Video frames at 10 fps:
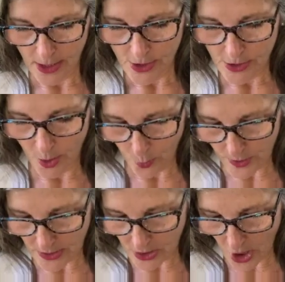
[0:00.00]
So
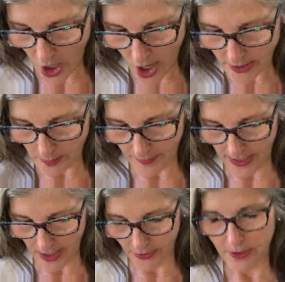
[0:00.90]
we talked
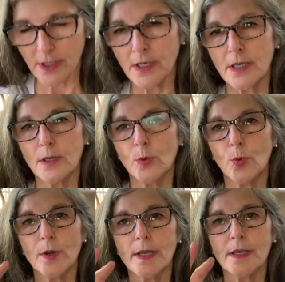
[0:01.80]
about
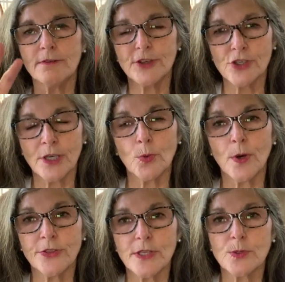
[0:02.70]
envisioning
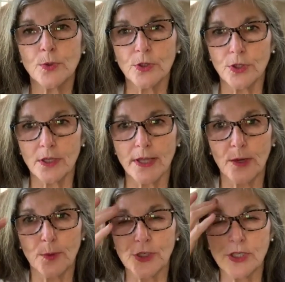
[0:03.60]
what this will look
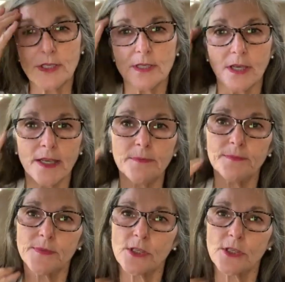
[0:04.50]
like when she's done.